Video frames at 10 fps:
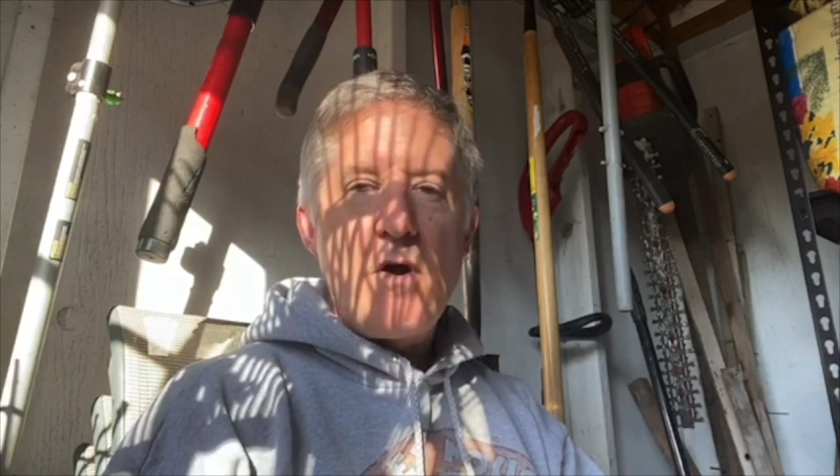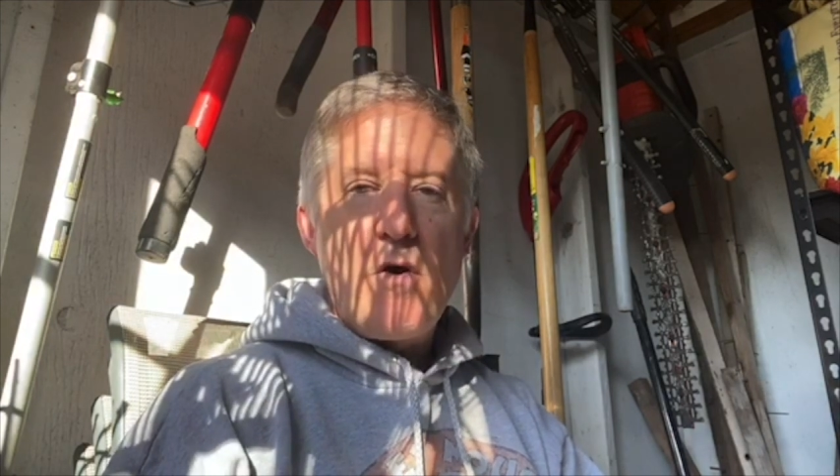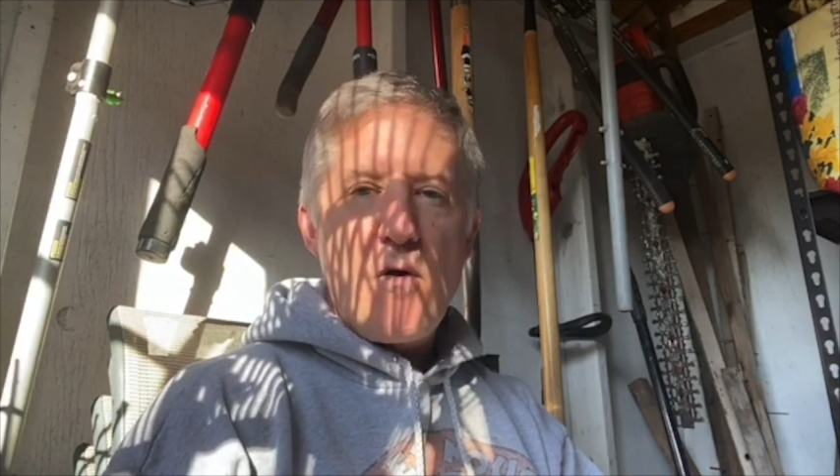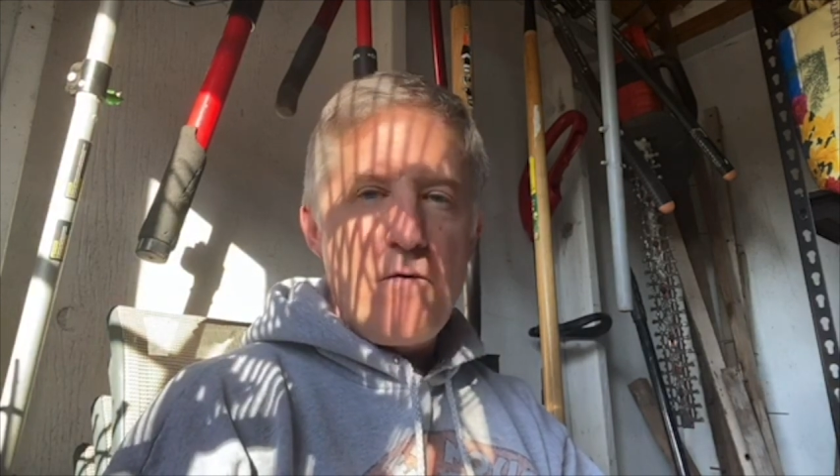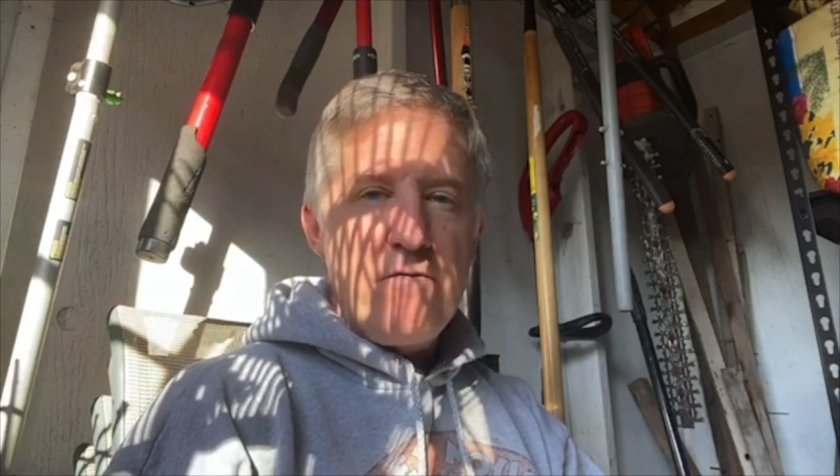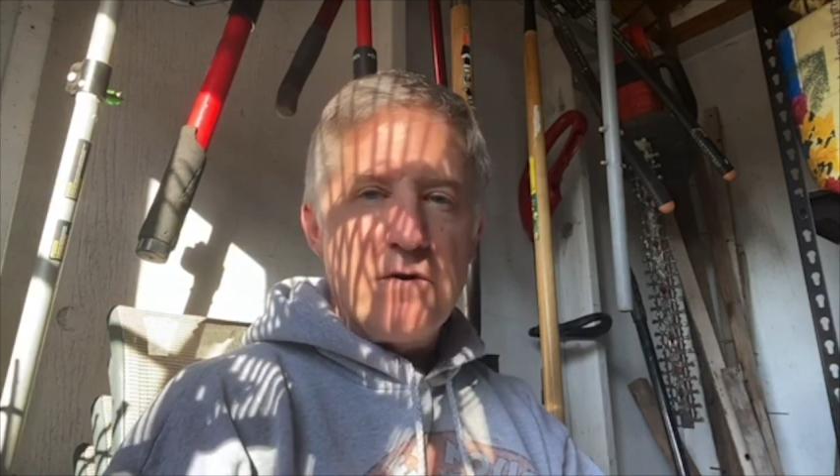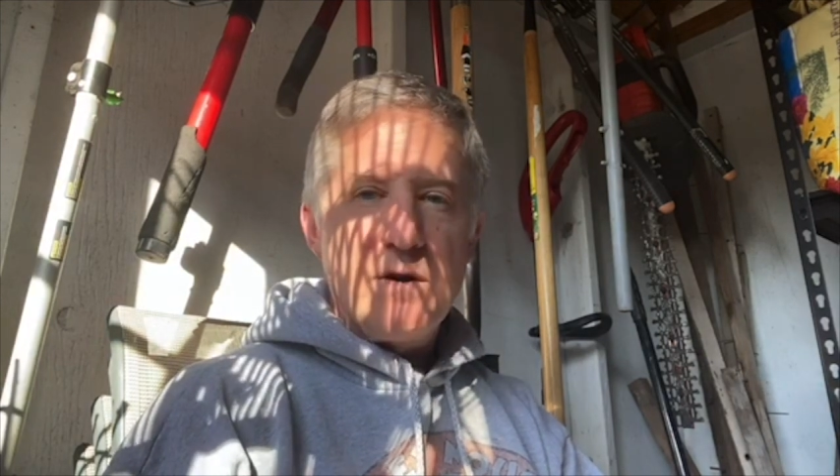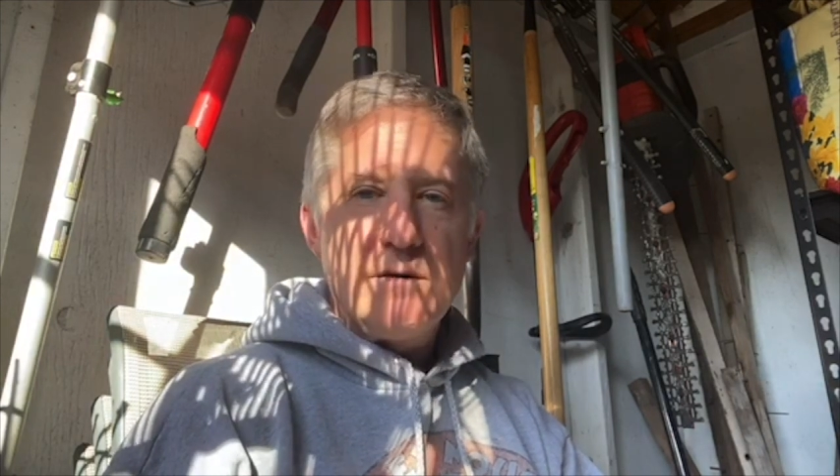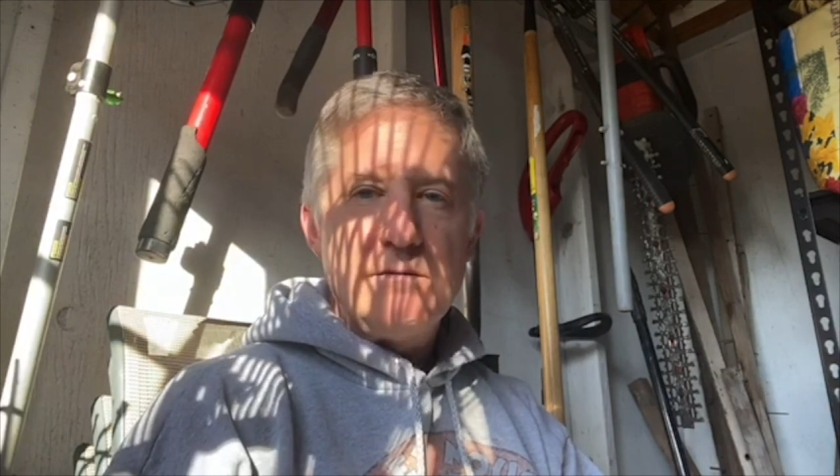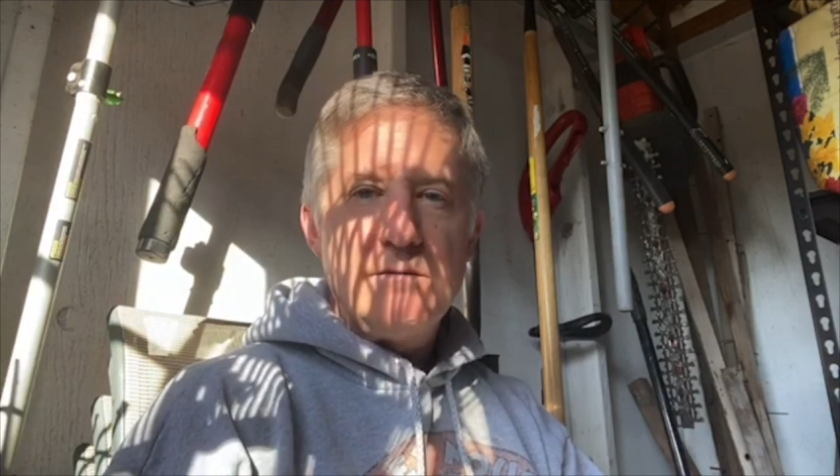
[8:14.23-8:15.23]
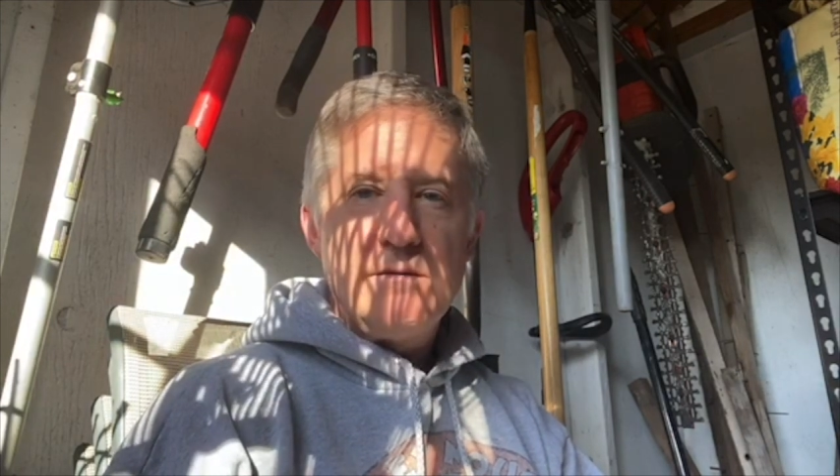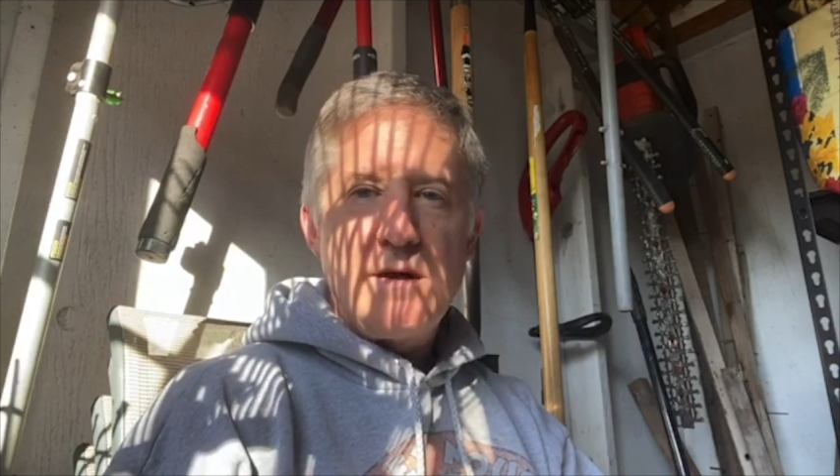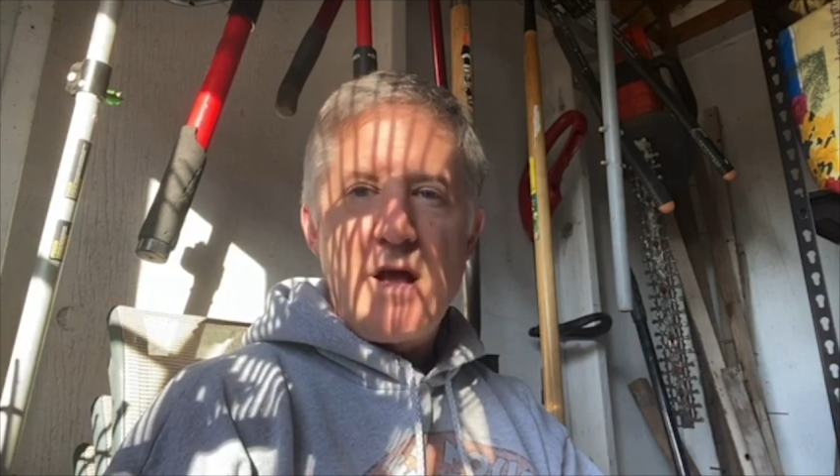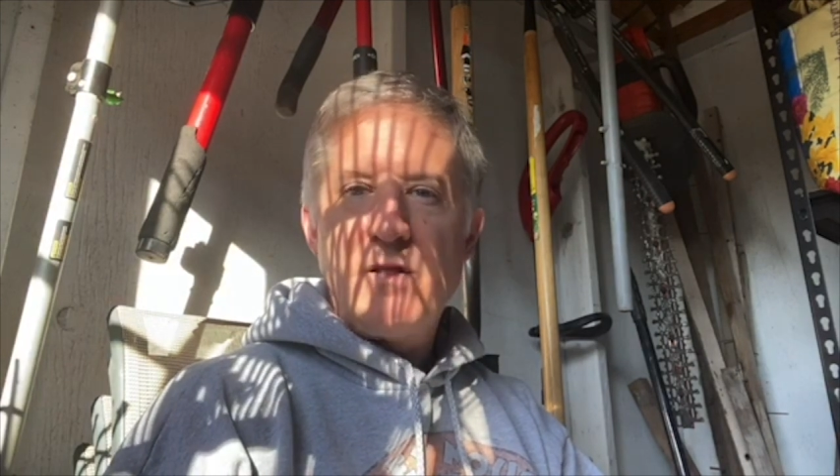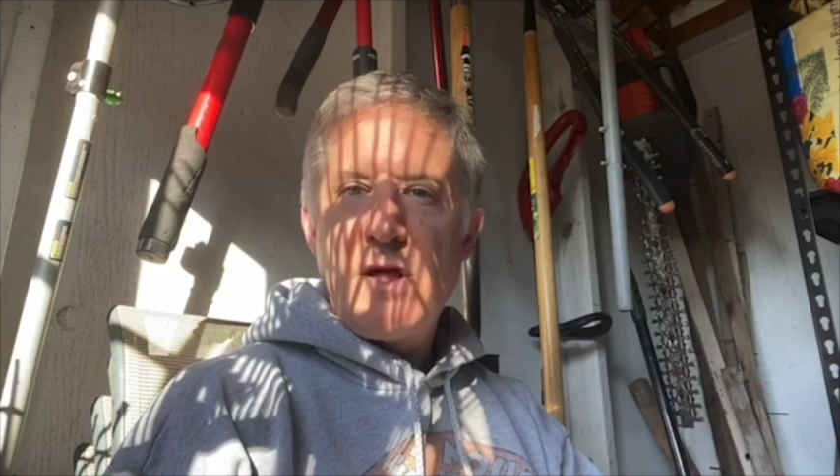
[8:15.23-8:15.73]
over
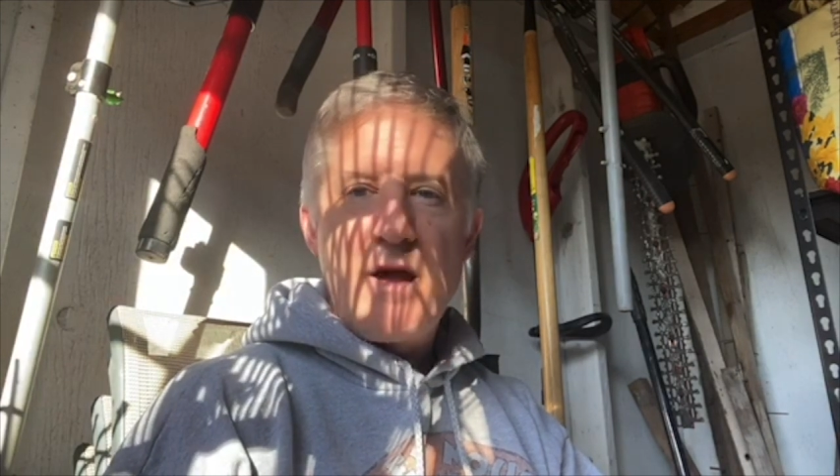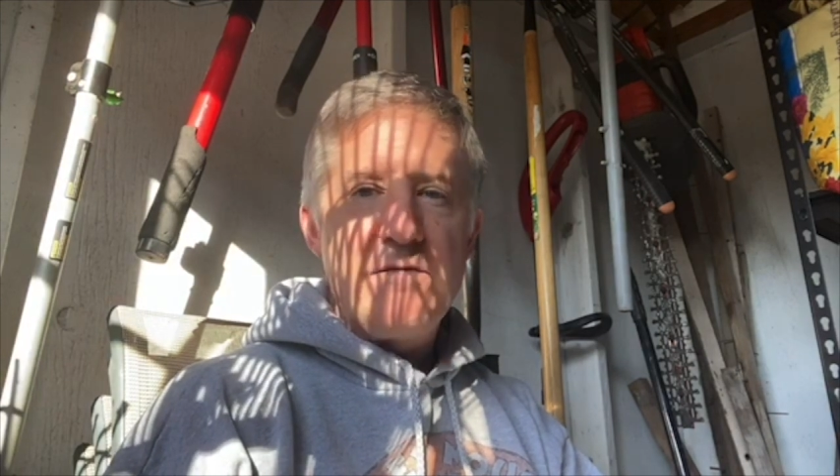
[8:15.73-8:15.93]
a lot